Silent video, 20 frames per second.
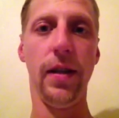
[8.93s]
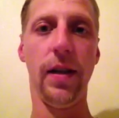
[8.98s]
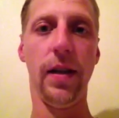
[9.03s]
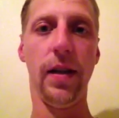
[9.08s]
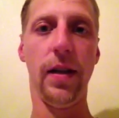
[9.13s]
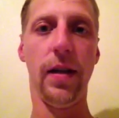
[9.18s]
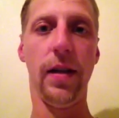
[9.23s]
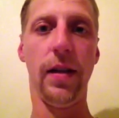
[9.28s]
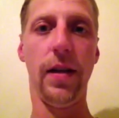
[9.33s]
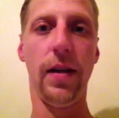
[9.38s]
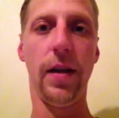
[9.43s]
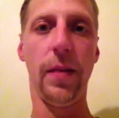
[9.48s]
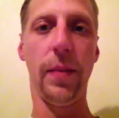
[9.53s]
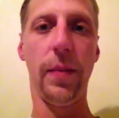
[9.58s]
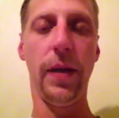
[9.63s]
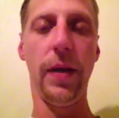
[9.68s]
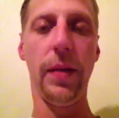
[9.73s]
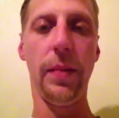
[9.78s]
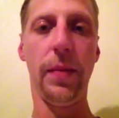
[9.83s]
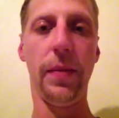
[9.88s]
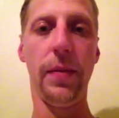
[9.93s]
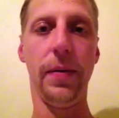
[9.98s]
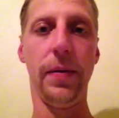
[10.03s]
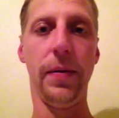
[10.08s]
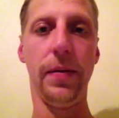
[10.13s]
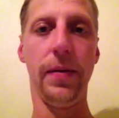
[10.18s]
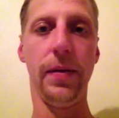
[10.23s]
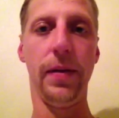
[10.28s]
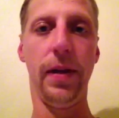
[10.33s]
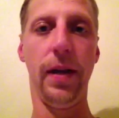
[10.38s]
A lot of
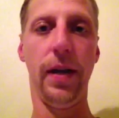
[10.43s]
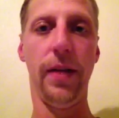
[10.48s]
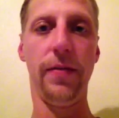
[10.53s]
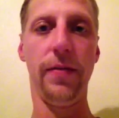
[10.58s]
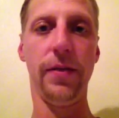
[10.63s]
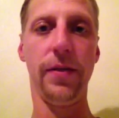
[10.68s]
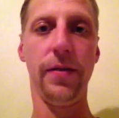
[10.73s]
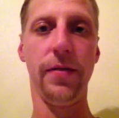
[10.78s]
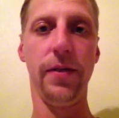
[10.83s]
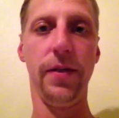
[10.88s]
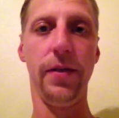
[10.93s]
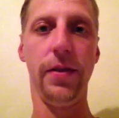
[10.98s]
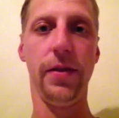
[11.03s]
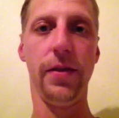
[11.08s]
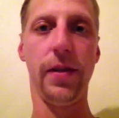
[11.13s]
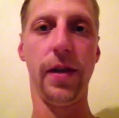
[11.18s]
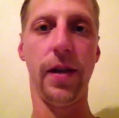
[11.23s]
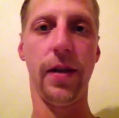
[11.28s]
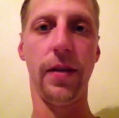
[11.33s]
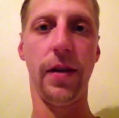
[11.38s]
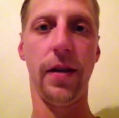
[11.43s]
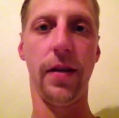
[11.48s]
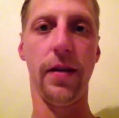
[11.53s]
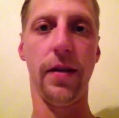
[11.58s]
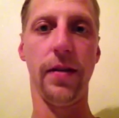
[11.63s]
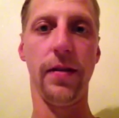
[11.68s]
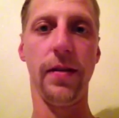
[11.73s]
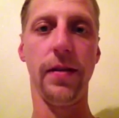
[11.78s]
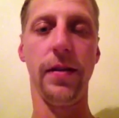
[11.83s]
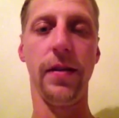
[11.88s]
people left reviews saying that it
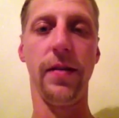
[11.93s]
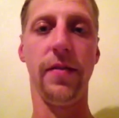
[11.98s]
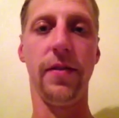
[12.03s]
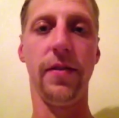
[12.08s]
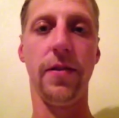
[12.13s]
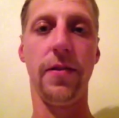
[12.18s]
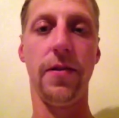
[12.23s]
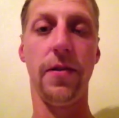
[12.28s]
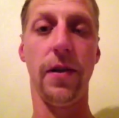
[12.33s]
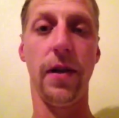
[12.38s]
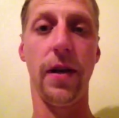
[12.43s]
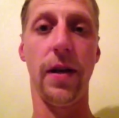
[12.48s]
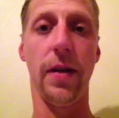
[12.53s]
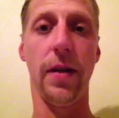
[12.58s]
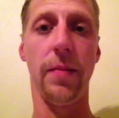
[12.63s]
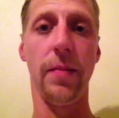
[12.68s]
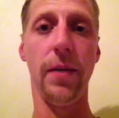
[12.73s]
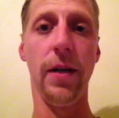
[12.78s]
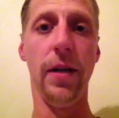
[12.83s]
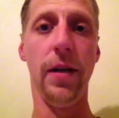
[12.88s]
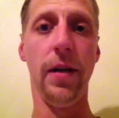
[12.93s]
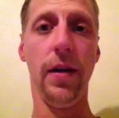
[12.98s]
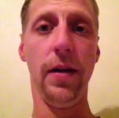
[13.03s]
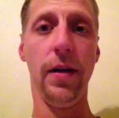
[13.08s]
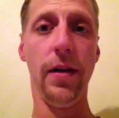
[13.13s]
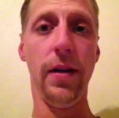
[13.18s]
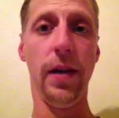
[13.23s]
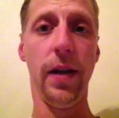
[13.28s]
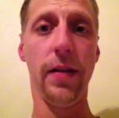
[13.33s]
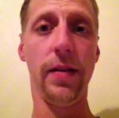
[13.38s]
is a difficult game.
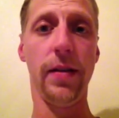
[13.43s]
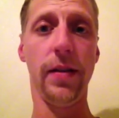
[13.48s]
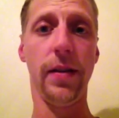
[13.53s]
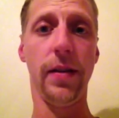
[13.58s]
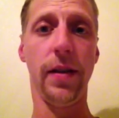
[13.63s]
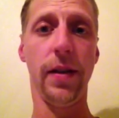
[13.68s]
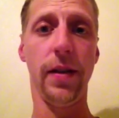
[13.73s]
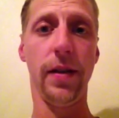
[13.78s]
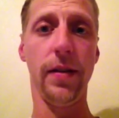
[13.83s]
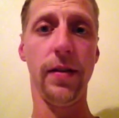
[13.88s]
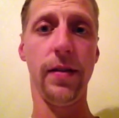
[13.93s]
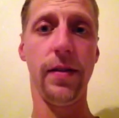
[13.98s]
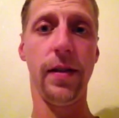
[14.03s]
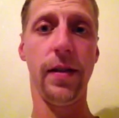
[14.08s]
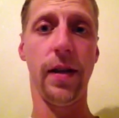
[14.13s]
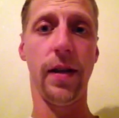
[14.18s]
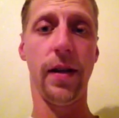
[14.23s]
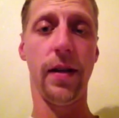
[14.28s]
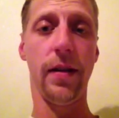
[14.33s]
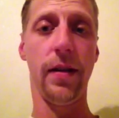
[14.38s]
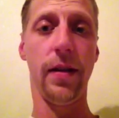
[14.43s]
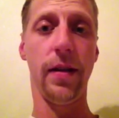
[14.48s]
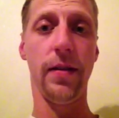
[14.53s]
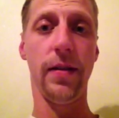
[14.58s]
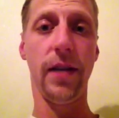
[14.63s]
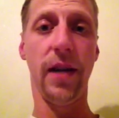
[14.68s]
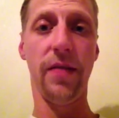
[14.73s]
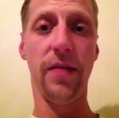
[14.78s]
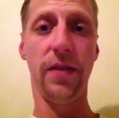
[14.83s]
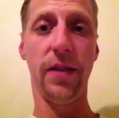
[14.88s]
Yes, it is, and it can
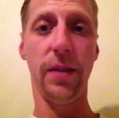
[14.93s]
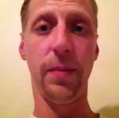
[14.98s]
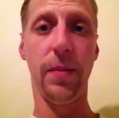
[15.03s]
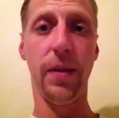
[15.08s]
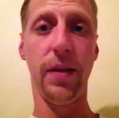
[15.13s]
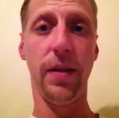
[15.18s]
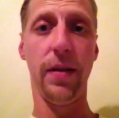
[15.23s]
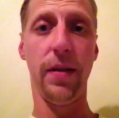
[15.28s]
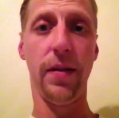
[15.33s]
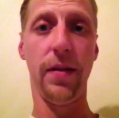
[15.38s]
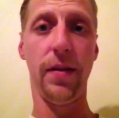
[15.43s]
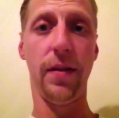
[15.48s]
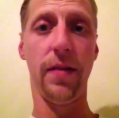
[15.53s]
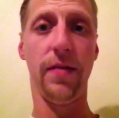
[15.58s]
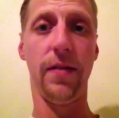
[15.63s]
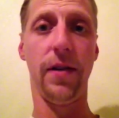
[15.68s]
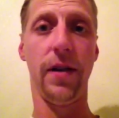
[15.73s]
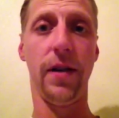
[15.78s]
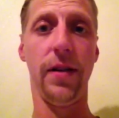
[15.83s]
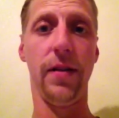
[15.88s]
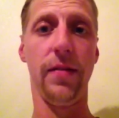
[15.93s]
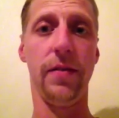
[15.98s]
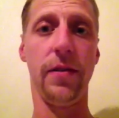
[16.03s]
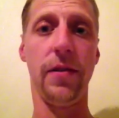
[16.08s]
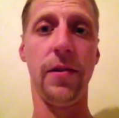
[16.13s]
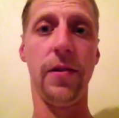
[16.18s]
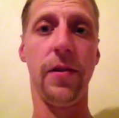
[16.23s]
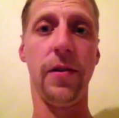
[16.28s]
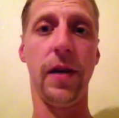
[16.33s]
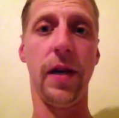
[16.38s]
definitely be a very
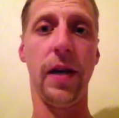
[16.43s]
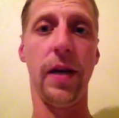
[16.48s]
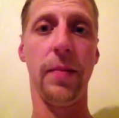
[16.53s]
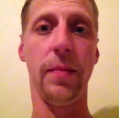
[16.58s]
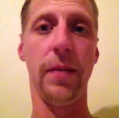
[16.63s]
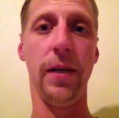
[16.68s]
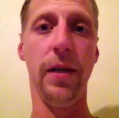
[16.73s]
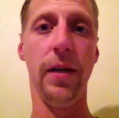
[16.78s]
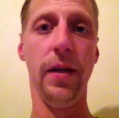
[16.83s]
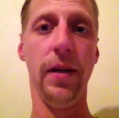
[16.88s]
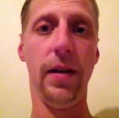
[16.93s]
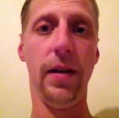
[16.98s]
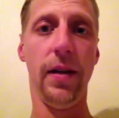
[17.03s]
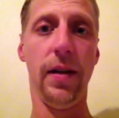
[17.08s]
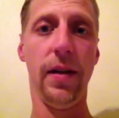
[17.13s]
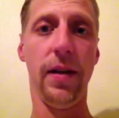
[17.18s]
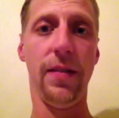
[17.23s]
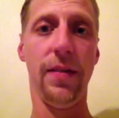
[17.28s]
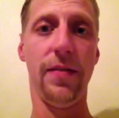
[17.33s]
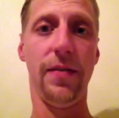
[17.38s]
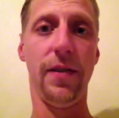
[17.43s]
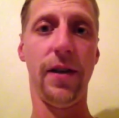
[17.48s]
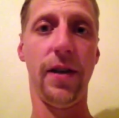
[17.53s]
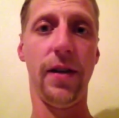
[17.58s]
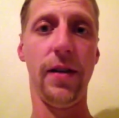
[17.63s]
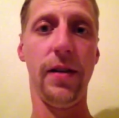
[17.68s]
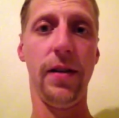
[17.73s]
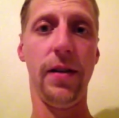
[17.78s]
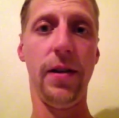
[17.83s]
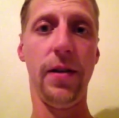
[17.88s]
difficult game if
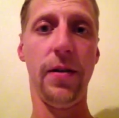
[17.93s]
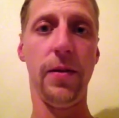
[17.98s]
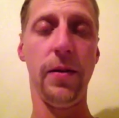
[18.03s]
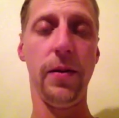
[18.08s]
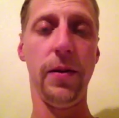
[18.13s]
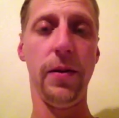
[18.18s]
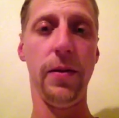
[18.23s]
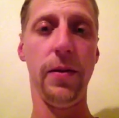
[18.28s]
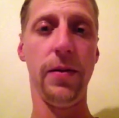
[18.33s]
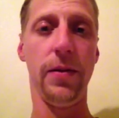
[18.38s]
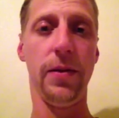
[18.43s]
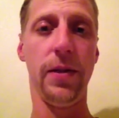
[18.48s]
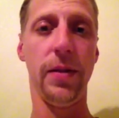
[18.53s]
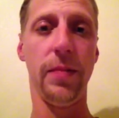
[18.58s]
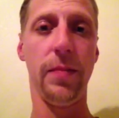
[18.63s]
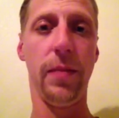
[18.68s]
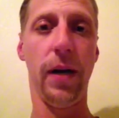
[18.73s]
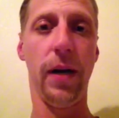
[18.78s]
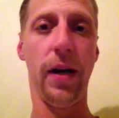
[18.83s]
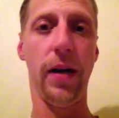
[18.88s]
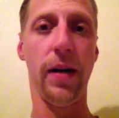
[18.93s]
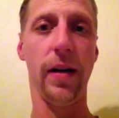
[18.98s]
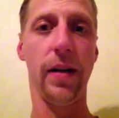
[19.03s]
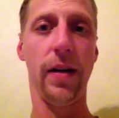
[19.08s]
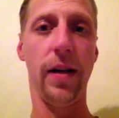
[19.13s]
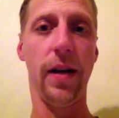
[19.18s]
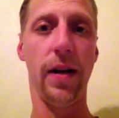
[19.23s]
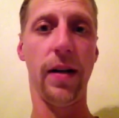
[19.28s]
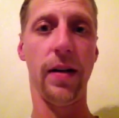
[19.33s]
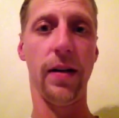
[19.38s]
you don't use your brain and
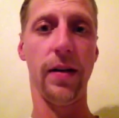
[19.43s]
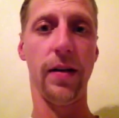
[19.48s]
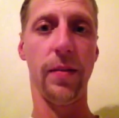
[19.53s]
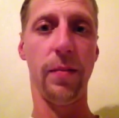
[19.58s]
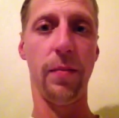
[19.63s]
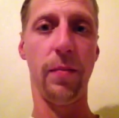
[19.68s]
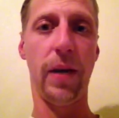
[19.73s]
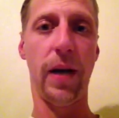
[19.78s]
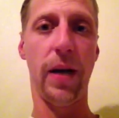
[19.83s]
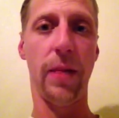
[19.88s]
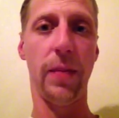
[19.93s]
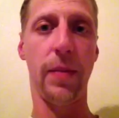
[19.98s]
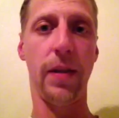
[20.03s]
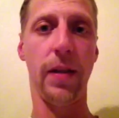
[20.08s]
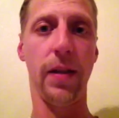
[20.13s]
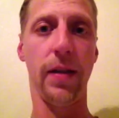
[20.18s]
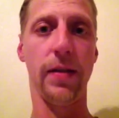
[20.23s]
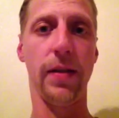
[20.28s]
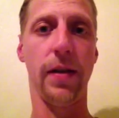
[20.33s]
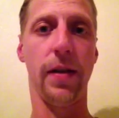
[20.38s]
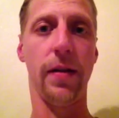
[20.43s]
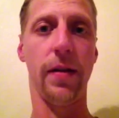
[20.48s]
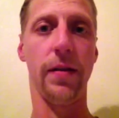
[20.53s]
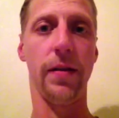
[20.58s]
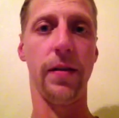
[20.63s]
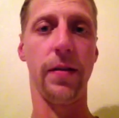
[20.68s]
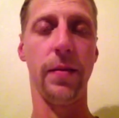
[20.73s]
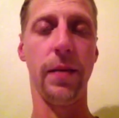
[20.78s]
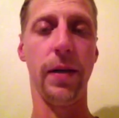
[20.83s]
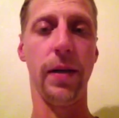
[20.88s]
kind of map things out a
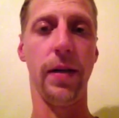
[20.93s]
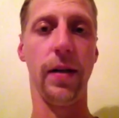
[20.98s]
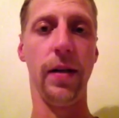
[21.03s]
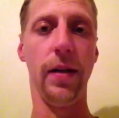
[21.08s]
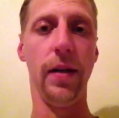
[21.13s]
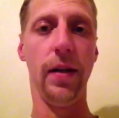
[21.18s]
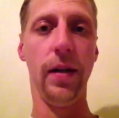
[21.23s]
little bit.